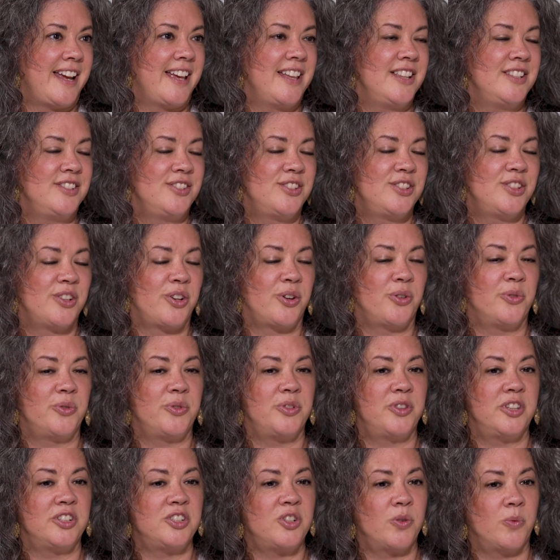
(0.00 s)
And so
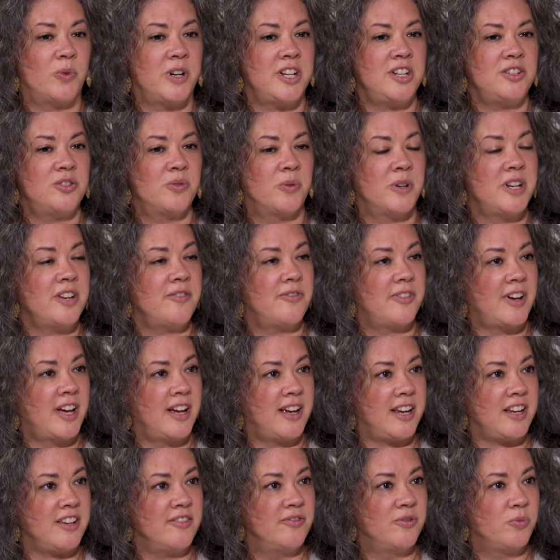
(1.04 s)
the
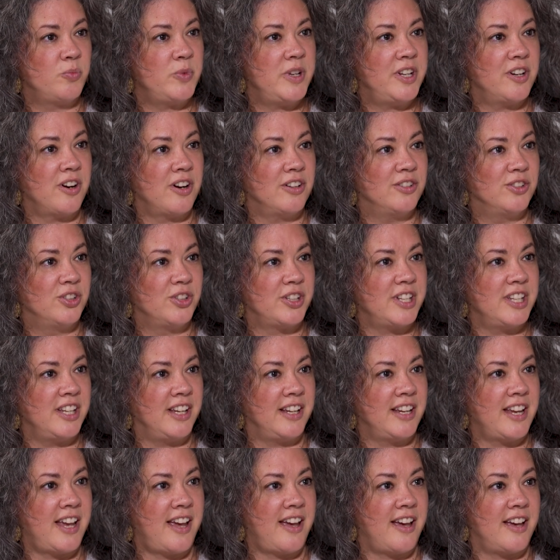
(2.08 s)
2025, we are
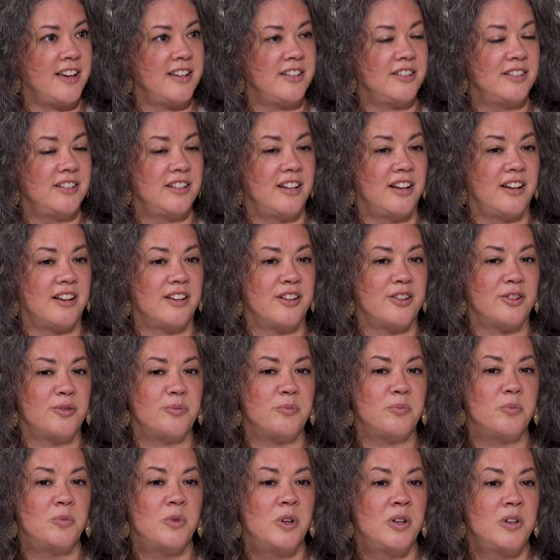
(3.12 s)
looking at
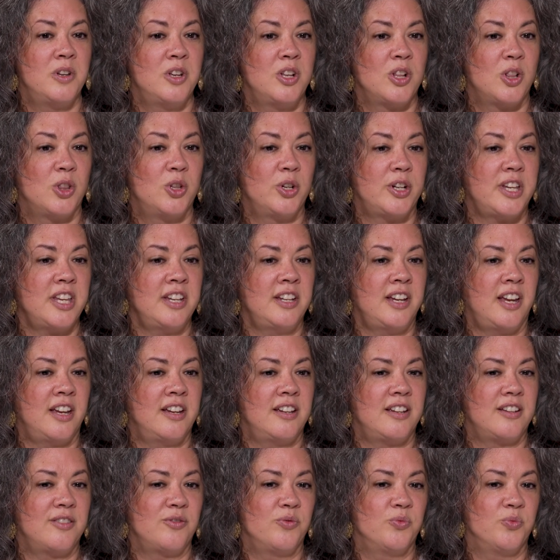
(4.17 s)
um, looking
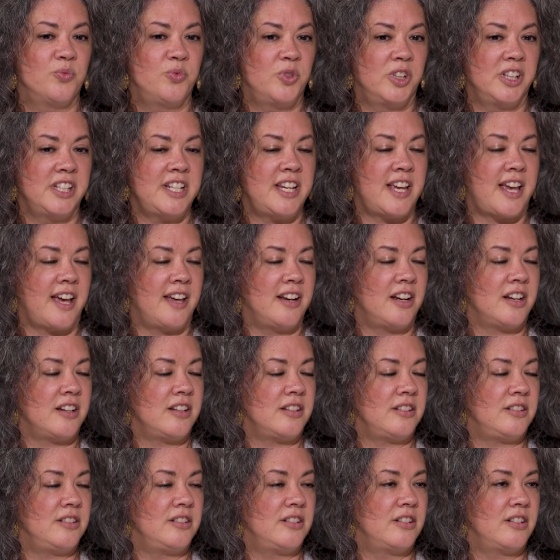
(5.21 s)
really at
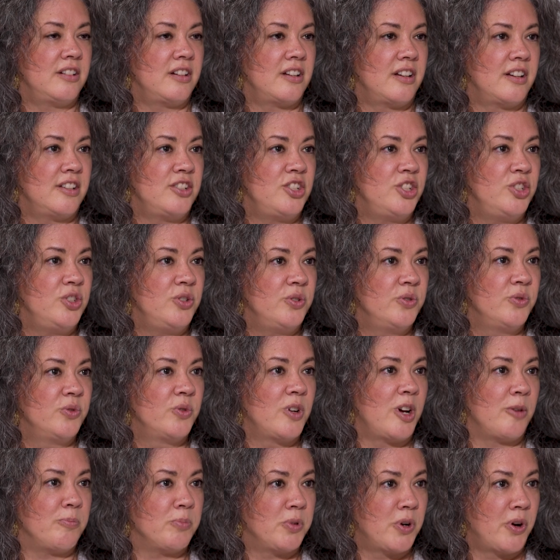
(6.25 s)
a, a new
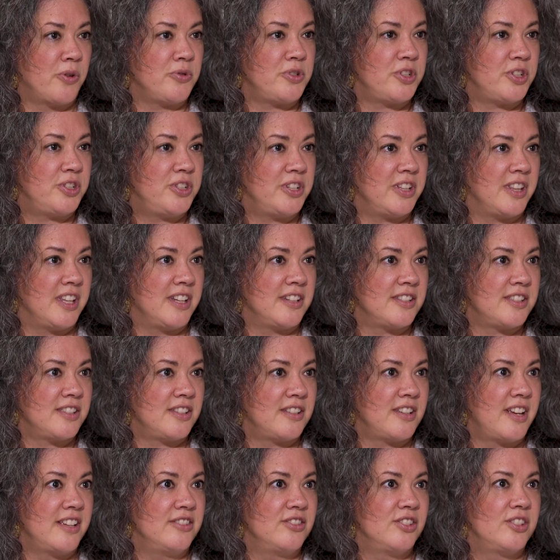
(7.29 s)
approach to this.
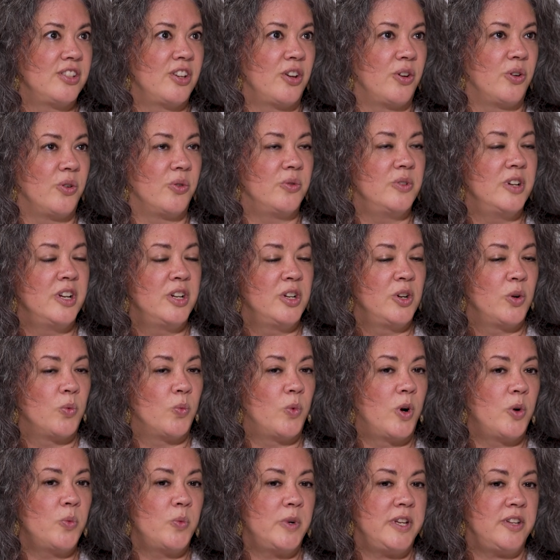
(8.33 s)
And so
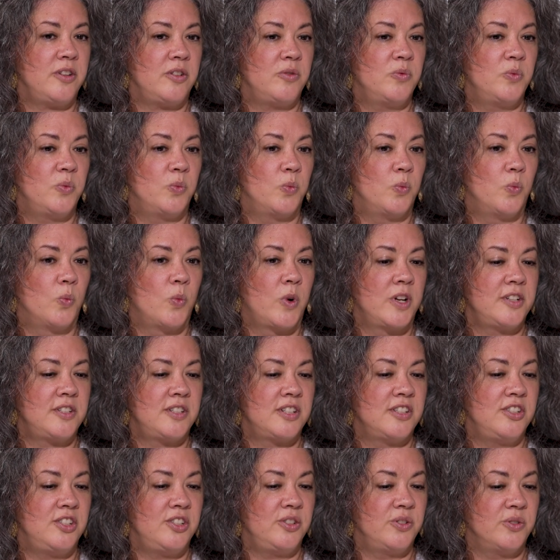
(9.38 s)
what we want
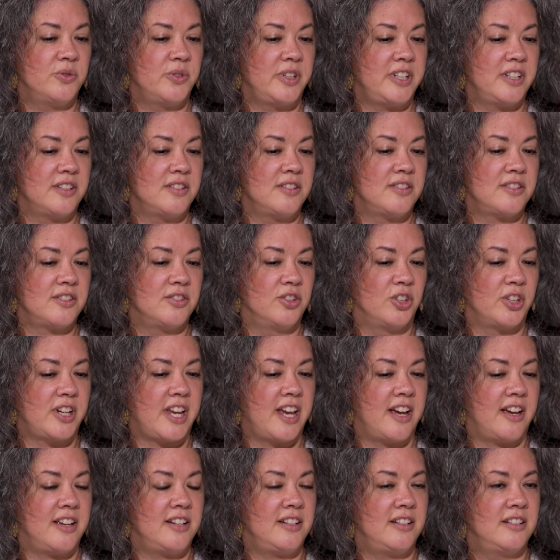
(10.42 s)
to do is look
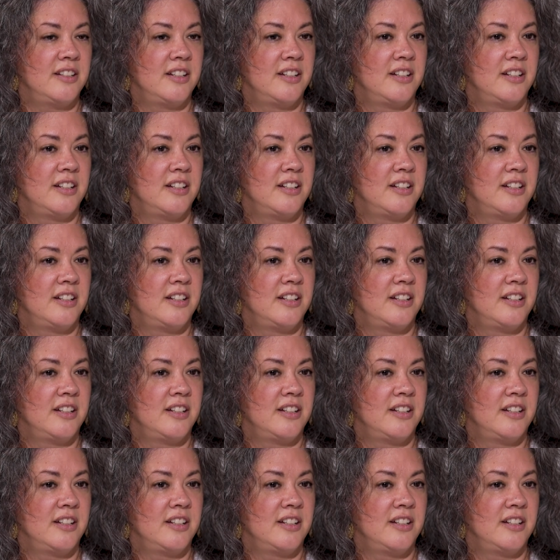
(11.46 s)
at